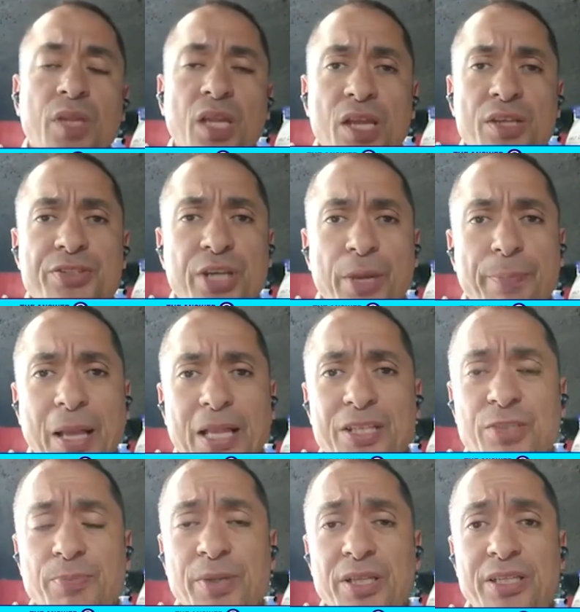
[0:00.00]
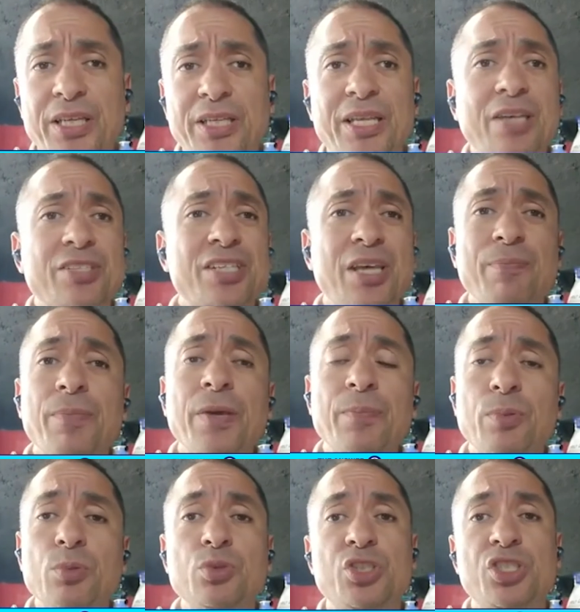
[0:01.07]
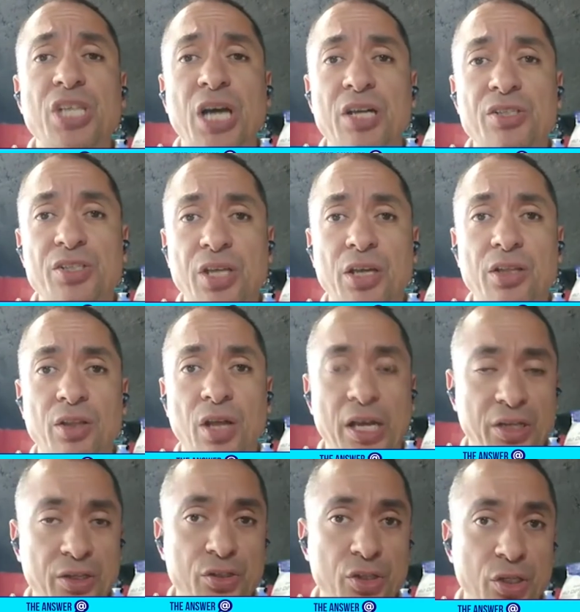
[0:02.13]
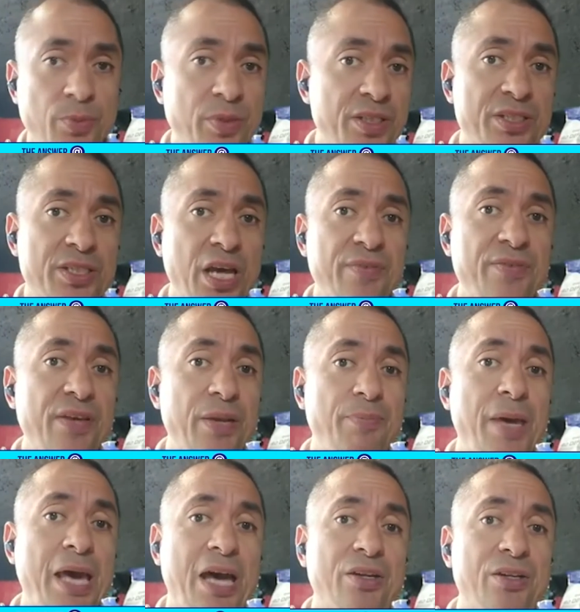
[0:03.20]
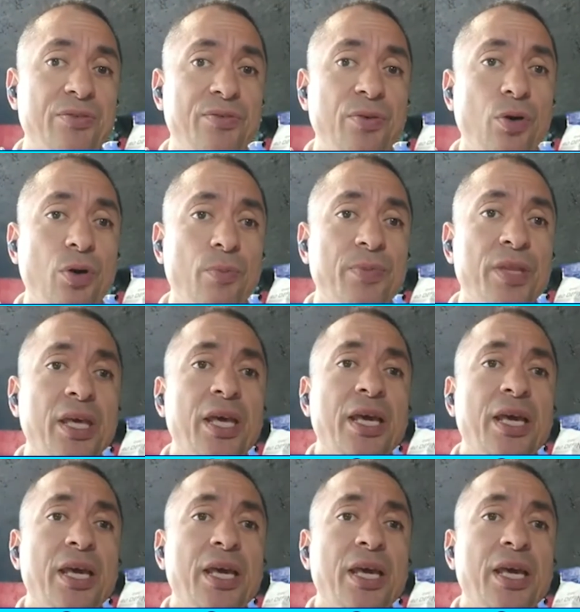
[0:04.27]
So palatability. Now, some people just don't like consuming stuff in powdered form.